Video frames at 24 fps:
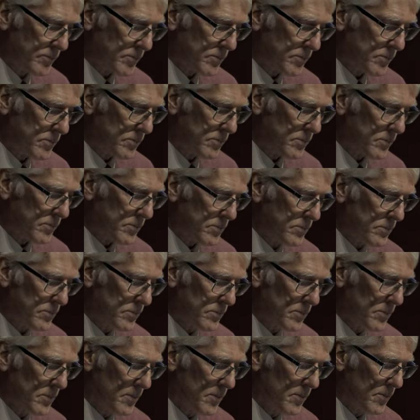
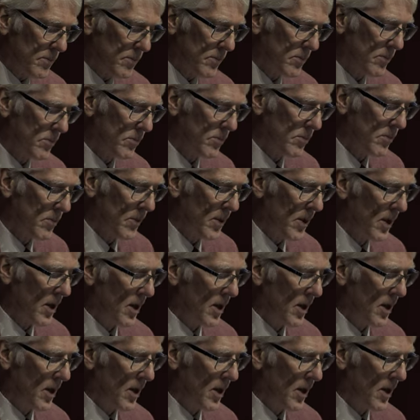Nobody speaks.